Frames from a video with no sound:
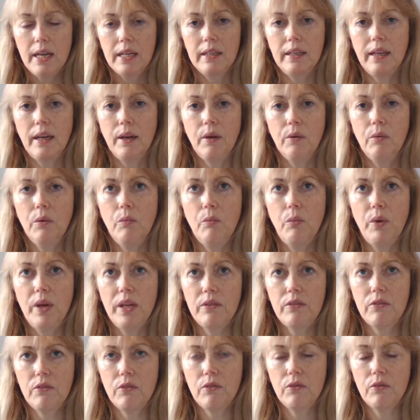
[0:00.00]
Now,
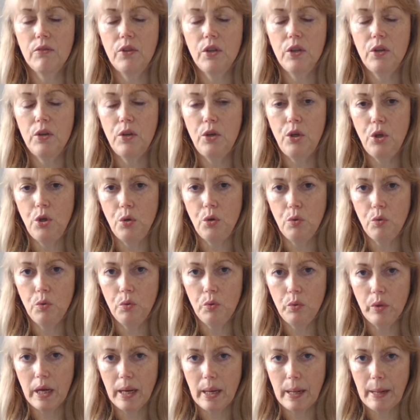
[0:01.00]
with the
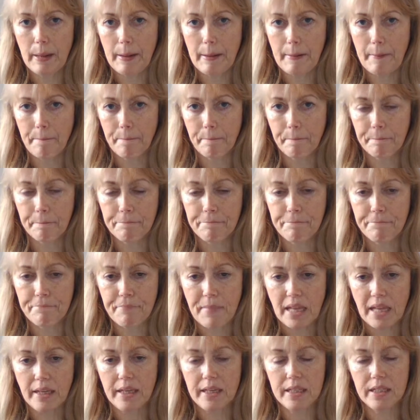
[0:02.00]
new
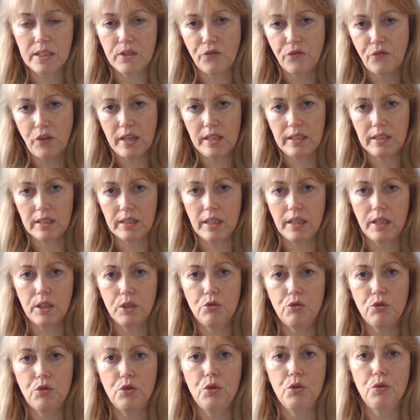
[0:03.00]
interface they
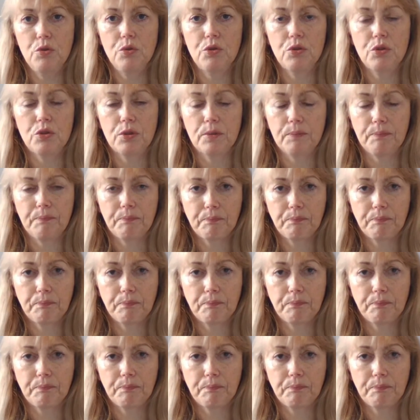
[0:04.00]
introduced,